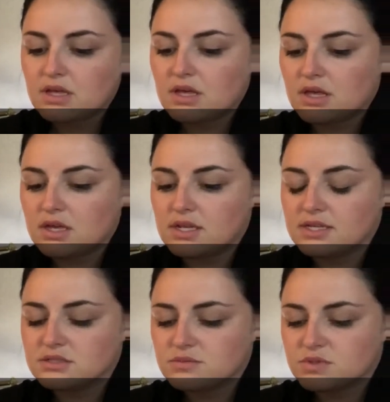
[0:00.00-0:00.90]
And
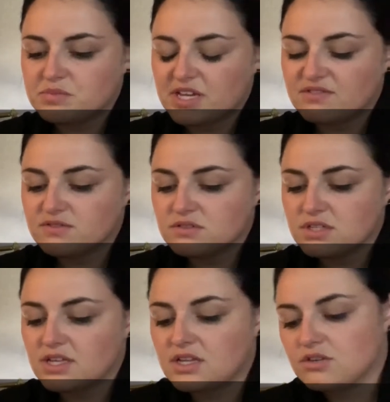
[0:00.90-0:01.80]
is the wound painful?
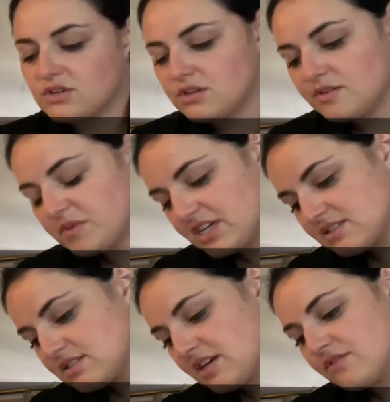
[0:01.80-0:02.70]
And can you give me on a
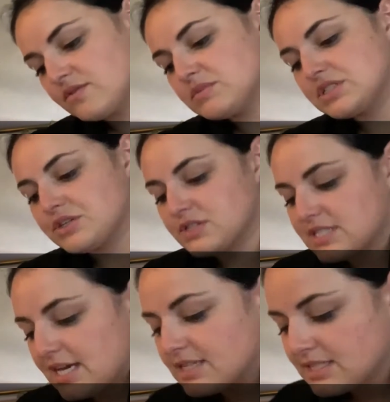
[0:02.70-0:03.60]
scale from 0 to
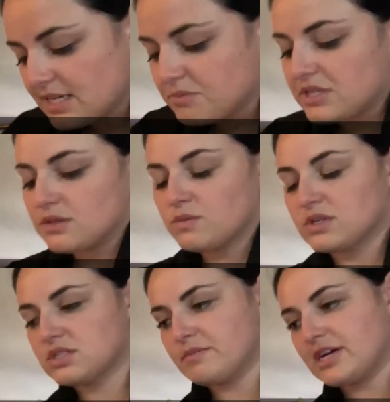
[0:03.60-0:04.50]
10, 10 being the
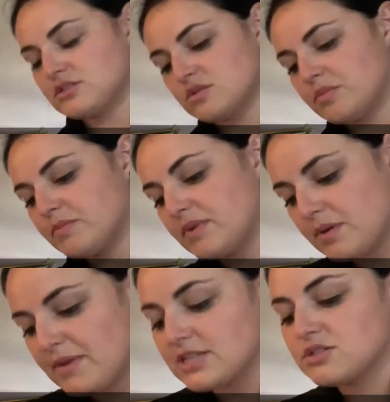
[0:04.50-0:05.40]
worst
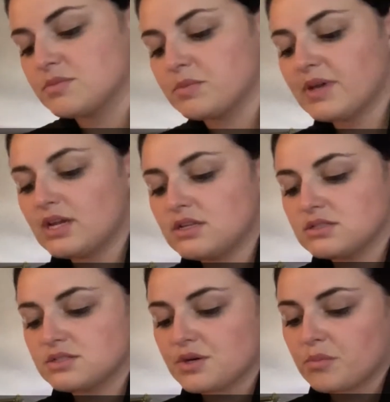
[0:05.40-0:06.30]
imaginable pain
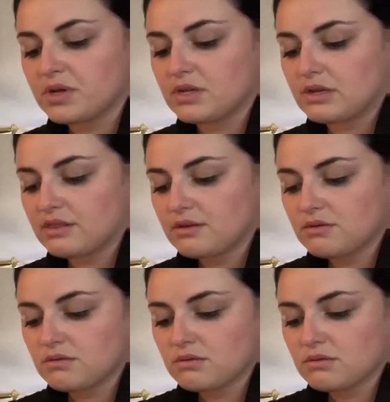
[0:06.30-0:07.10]
and 0 being nothing?